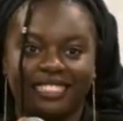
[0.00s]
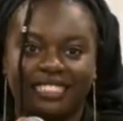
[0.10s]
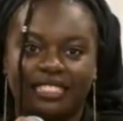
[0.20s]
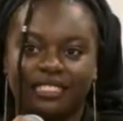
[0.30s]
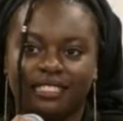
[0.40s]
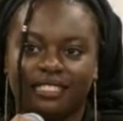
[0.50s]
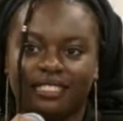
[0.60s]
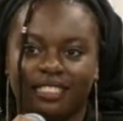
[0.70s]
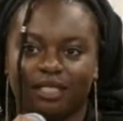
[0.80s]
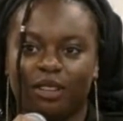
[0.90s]
this
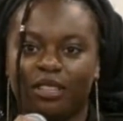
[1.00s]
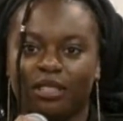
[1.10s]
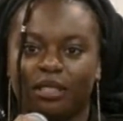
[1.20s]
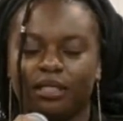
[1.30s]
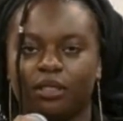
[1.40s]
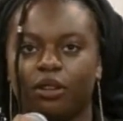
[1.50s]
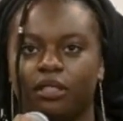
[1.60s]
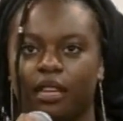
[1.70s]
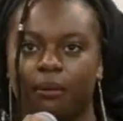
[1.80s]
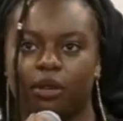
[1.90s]
is going
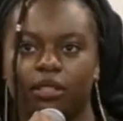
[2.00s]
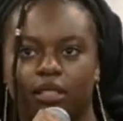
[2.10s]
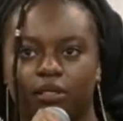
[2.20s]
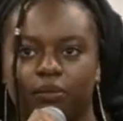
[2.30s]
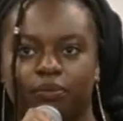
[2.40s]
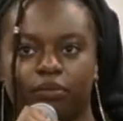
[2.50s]
to,